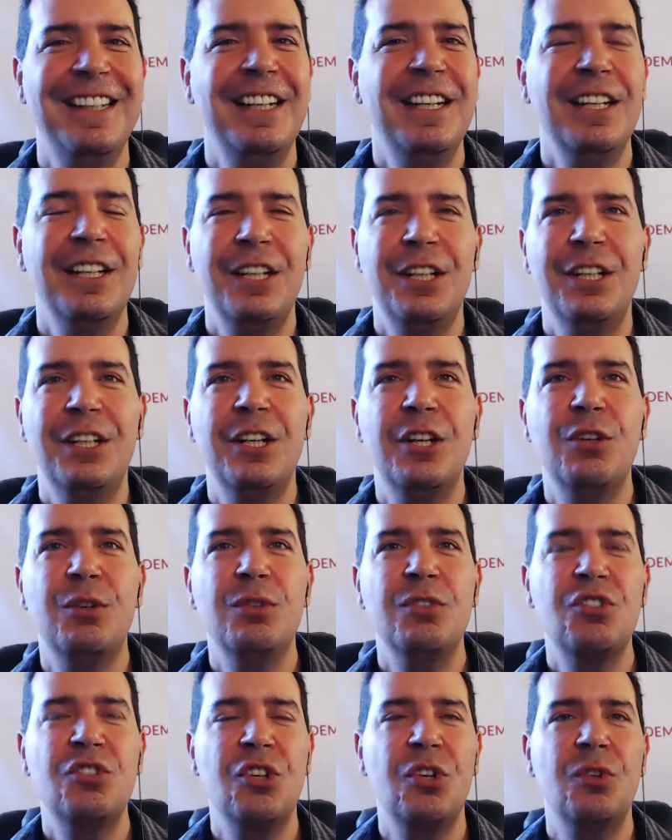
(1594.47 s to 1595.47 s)
You know,
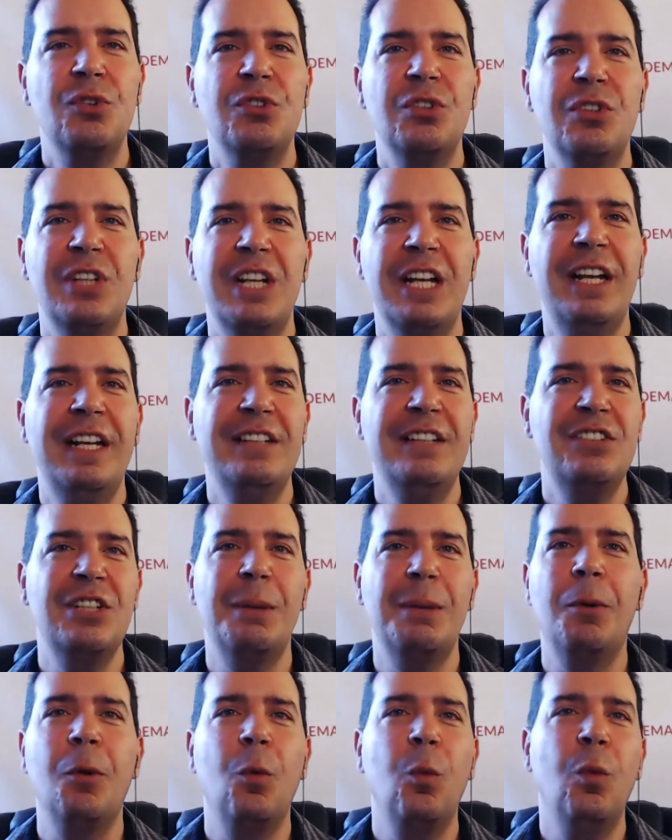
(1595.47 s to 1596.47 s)
so that's
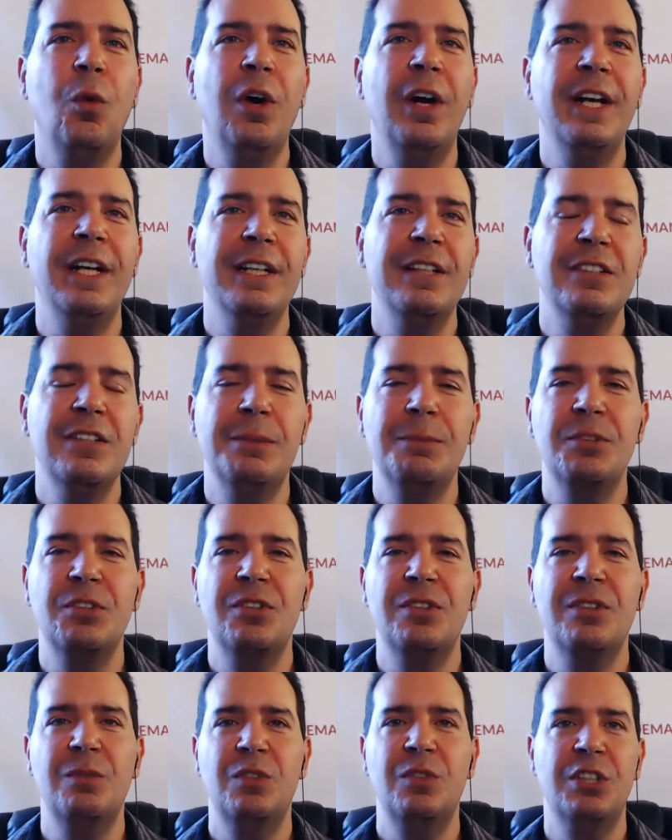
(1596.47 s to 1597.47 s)
number one. Number two,
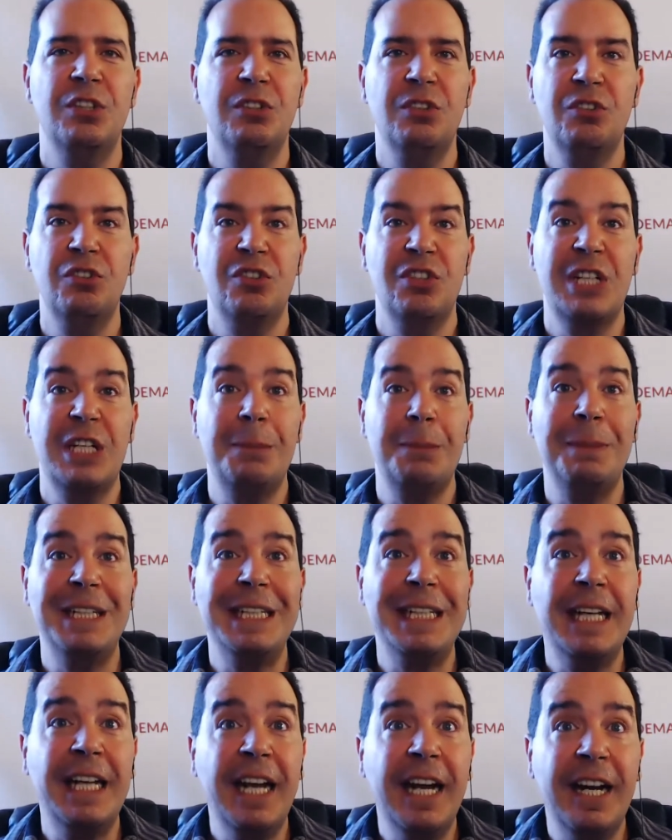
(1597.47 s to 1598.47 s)
you know, does anybody
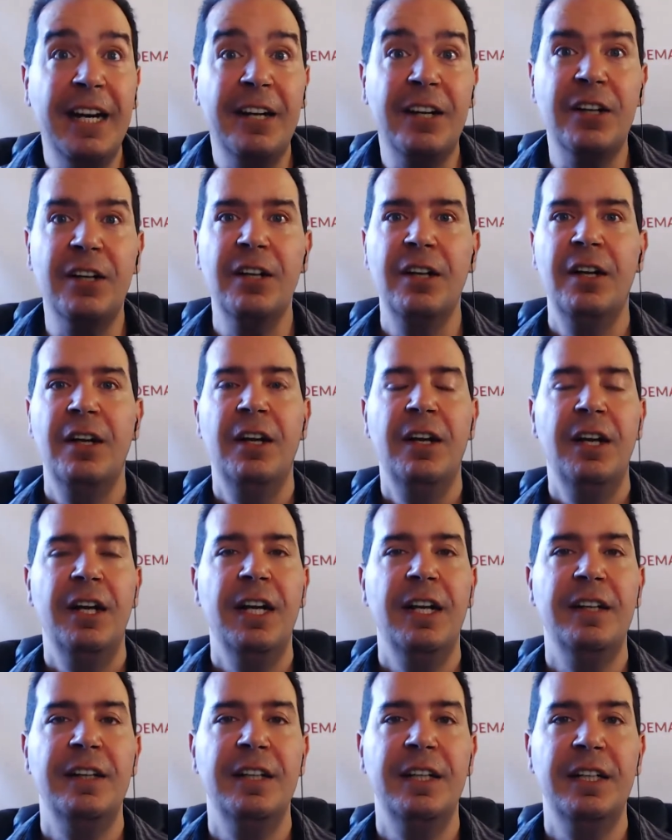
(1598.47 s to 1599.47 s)
care?
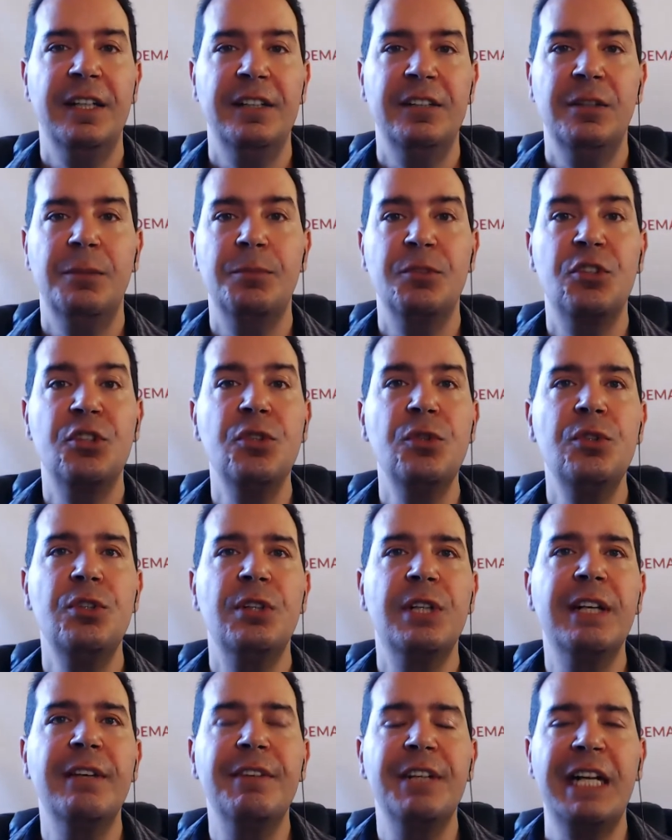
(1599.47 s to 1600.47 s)
And then number two, you're
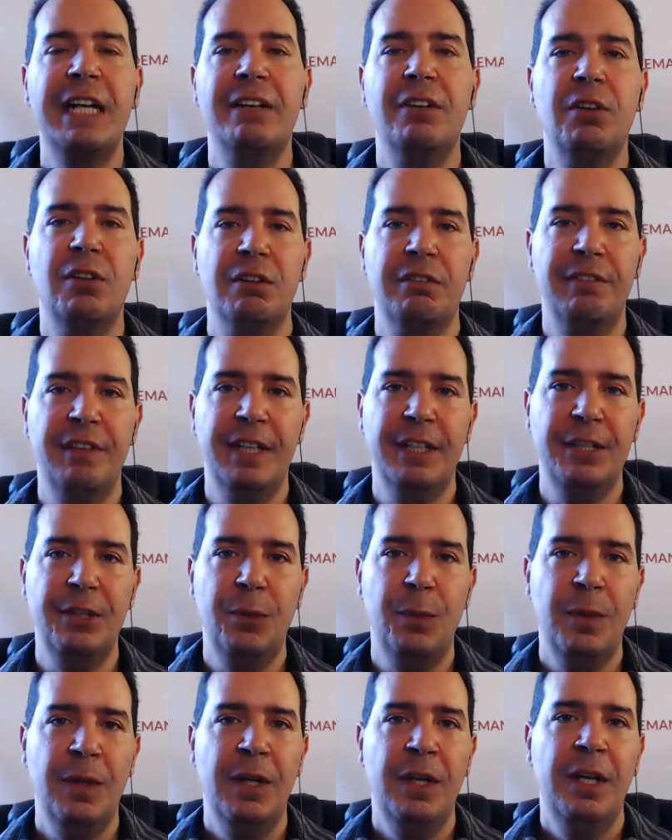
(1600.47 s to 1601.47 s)
giving out all the value
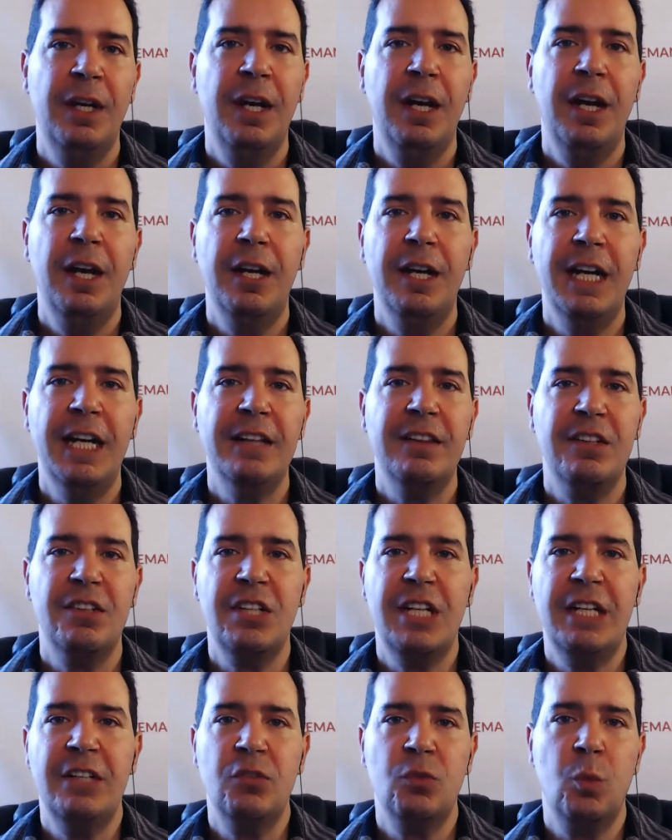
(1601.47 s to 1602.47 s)

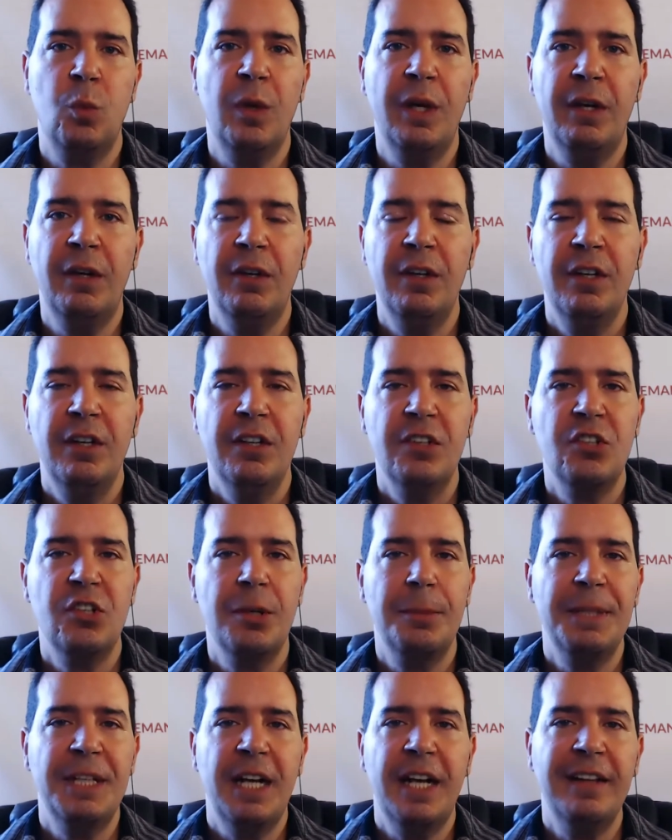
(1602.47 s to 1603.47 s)
as well. So, I
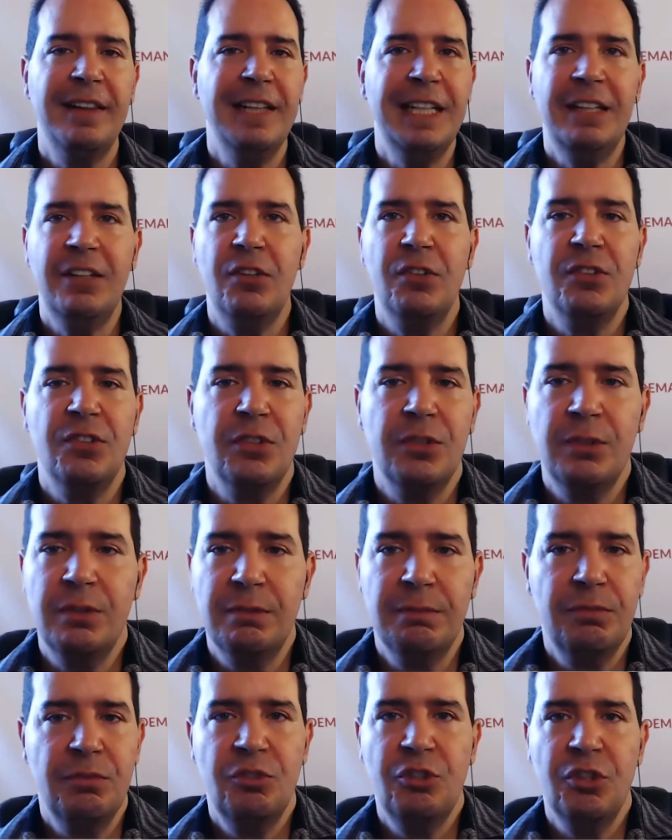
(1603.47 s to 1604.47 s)
mean, I think those
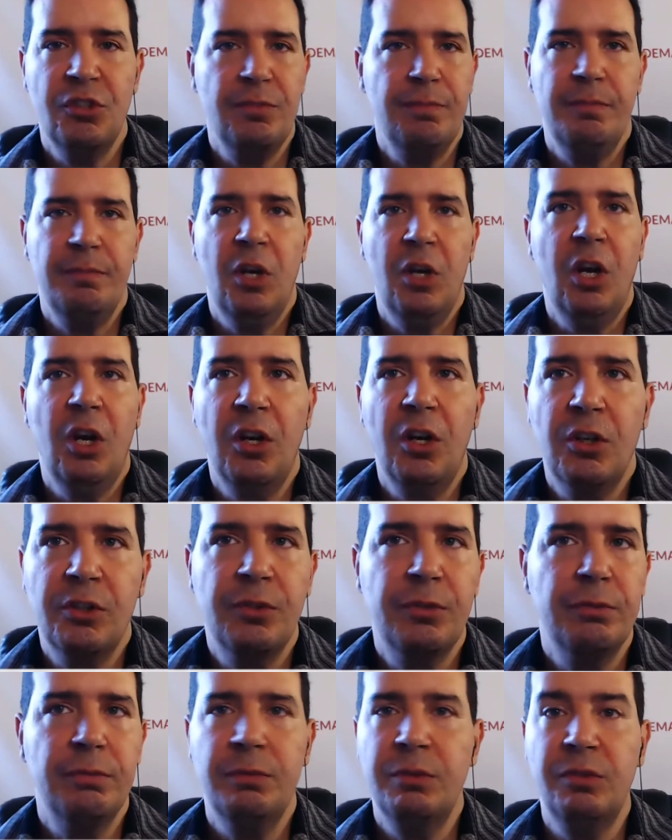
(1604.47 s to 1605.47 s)
are just
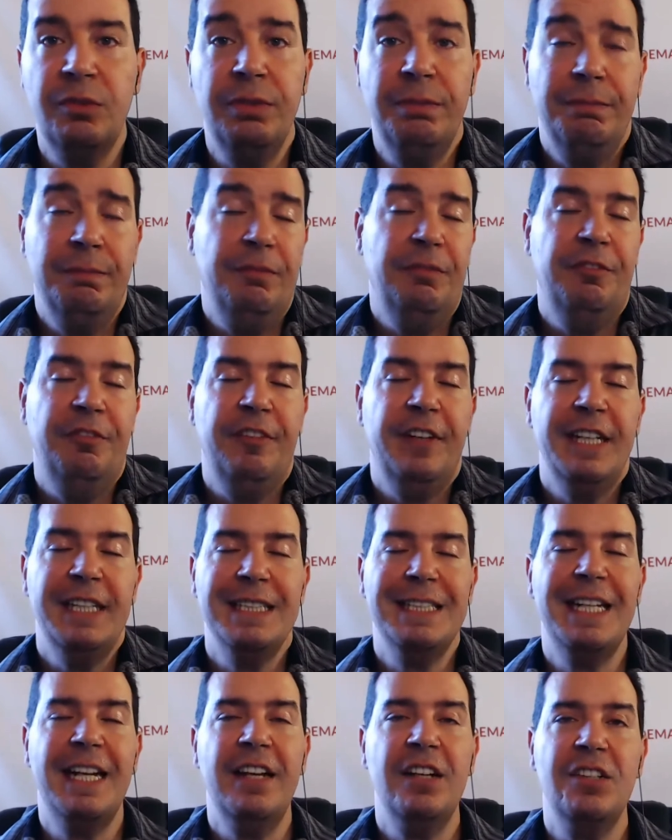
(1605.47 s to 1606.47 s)
all
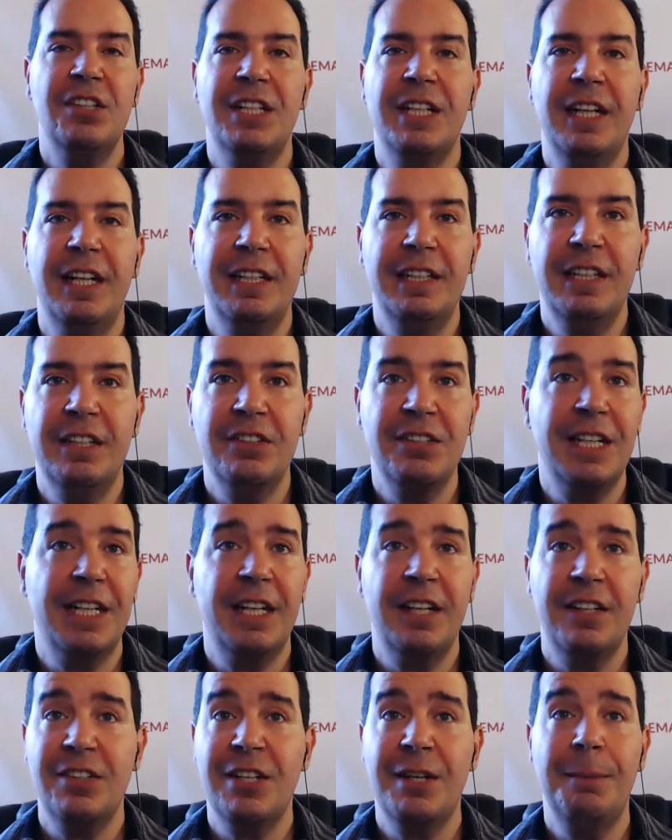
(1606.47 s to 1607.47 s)
fantastic ideas. Like I
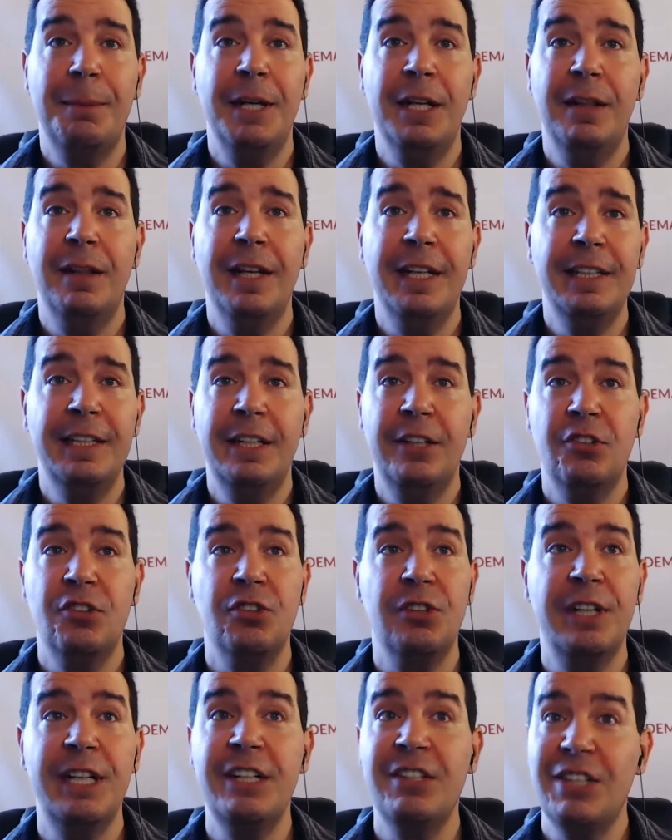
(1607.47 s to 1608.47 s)
said, man, lightning
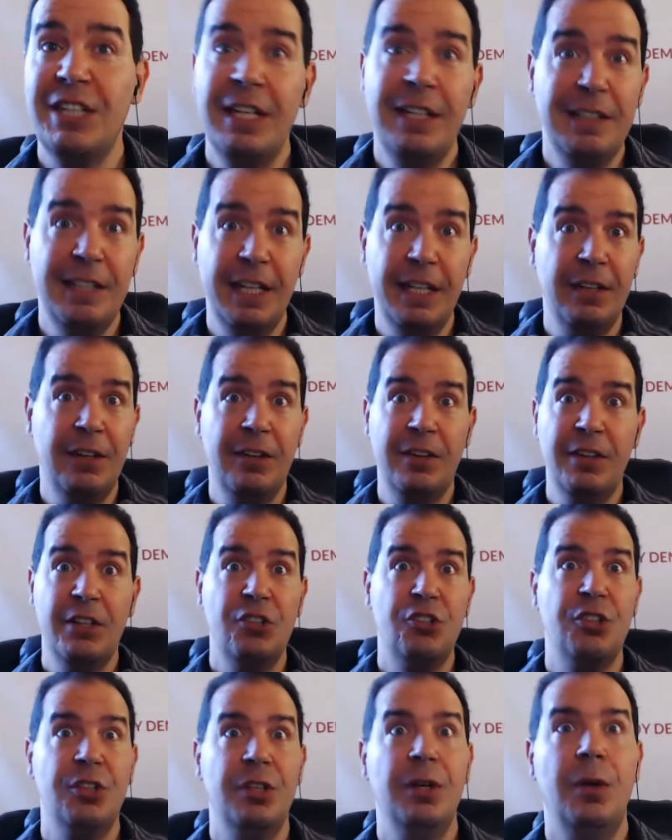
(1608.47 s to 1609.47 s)
strikes, and it did on this
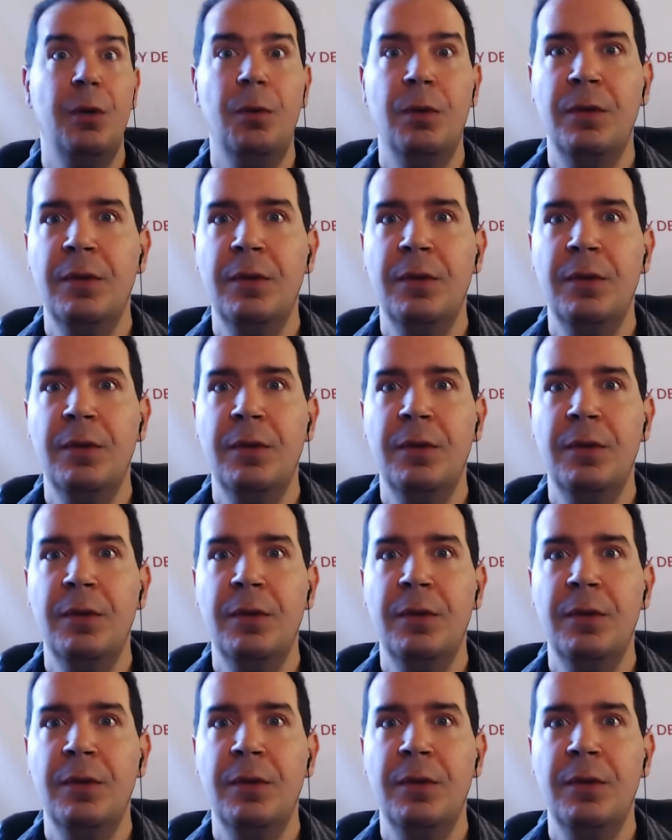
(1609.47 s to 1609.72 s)
show.